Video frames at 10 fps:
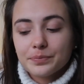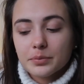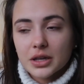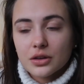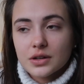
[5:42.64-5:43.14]

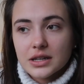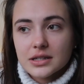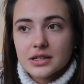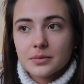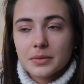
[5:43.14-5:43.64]
but you
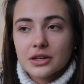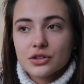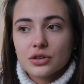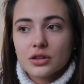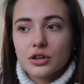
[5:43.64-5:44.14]
need to make
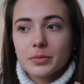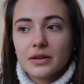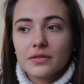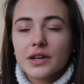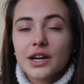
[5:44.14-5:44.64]
sure that you're
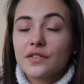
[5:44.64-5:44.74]
being very,